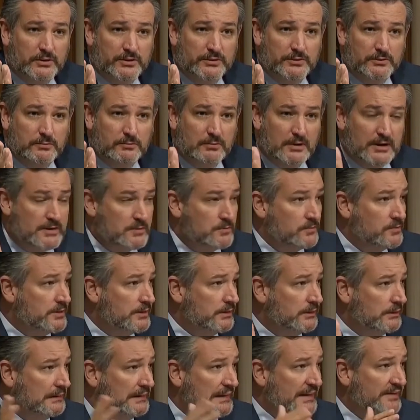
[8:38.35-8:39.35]
whether
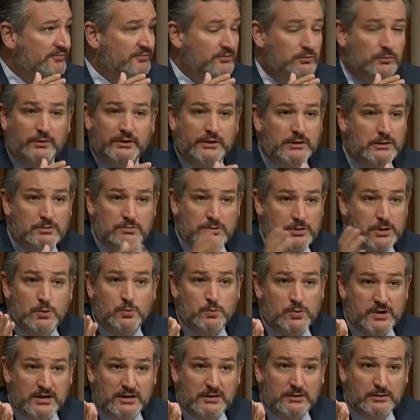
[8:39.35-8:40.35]
right-wing, left-wing, or no
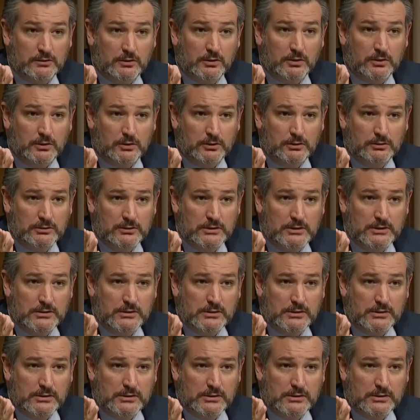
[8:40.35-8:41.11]
wing at all.